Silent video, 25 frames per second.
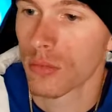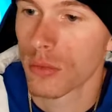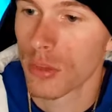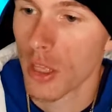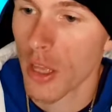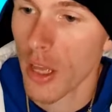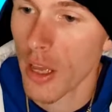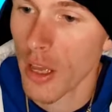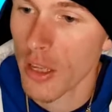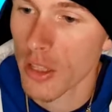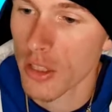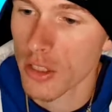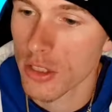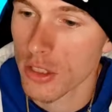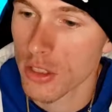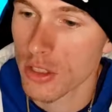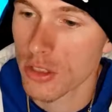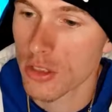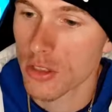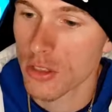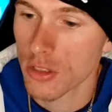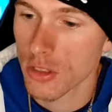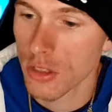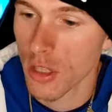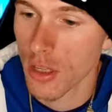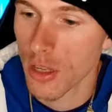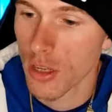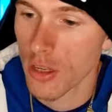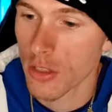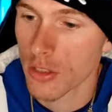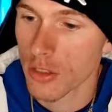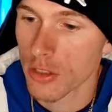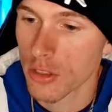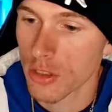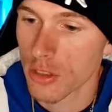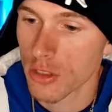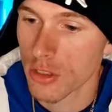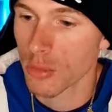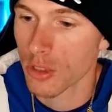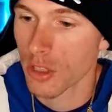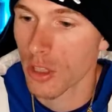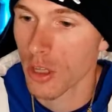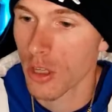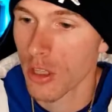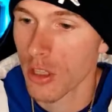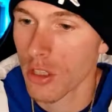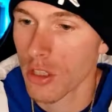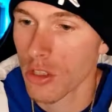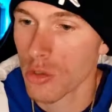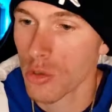Yes, yes. I'm
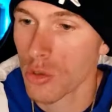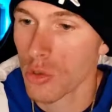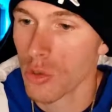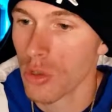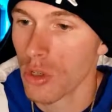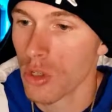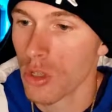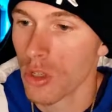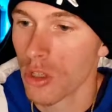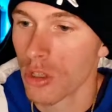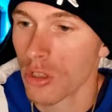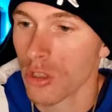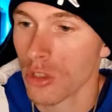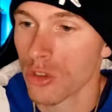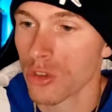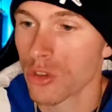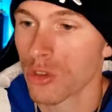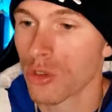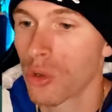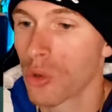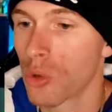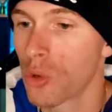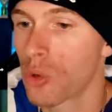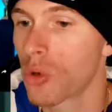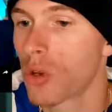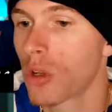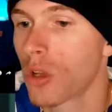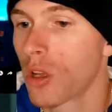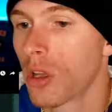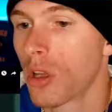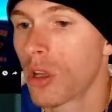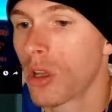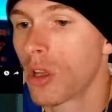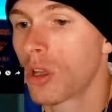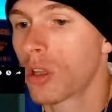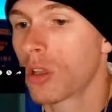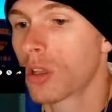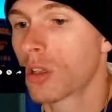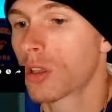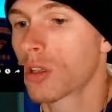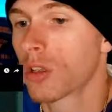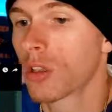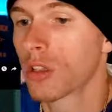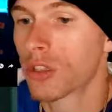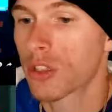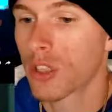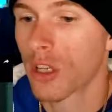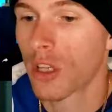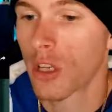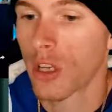telling you, this dude,
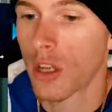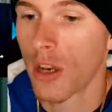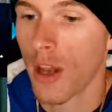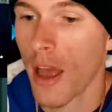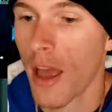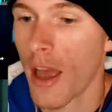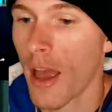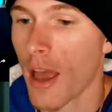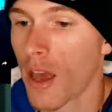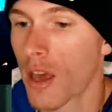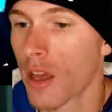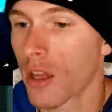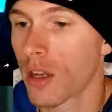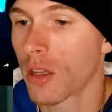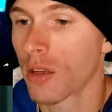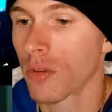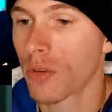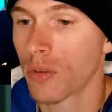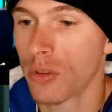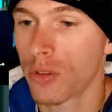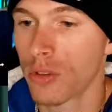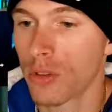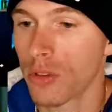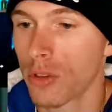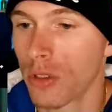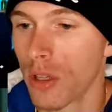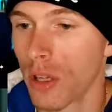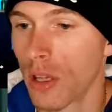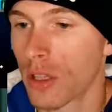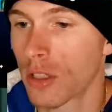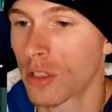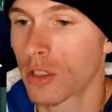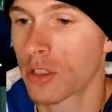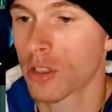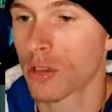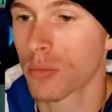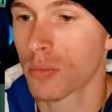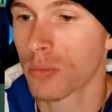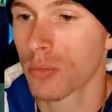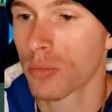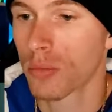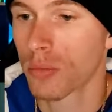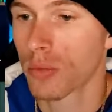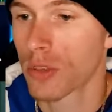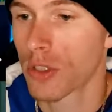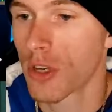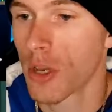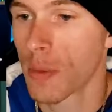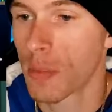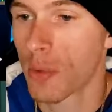this kid had like
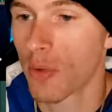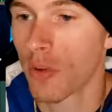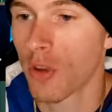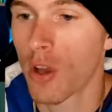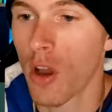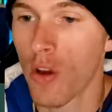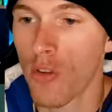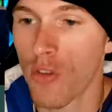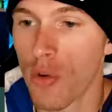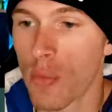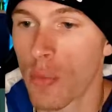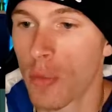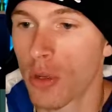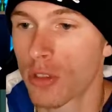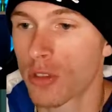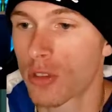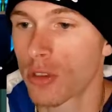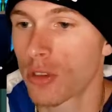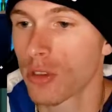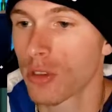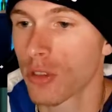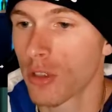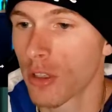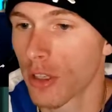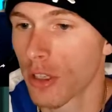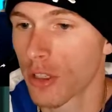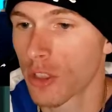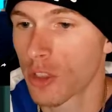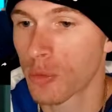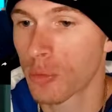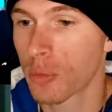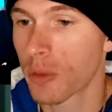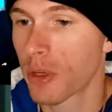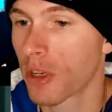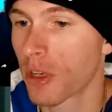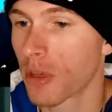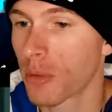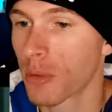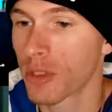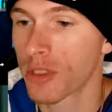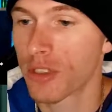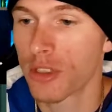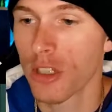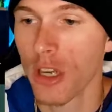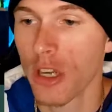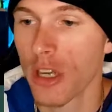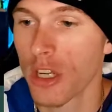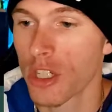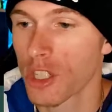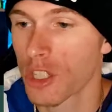some type of governmental
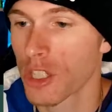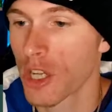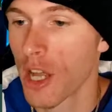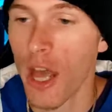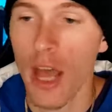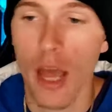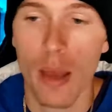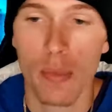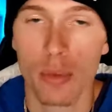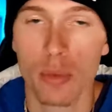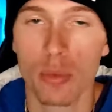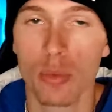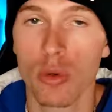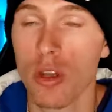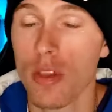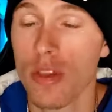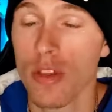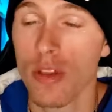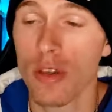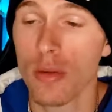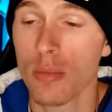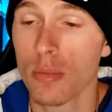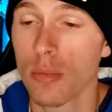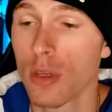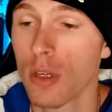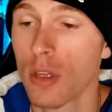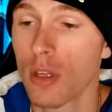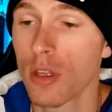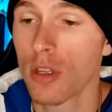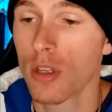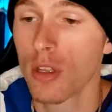experimentation happen with him.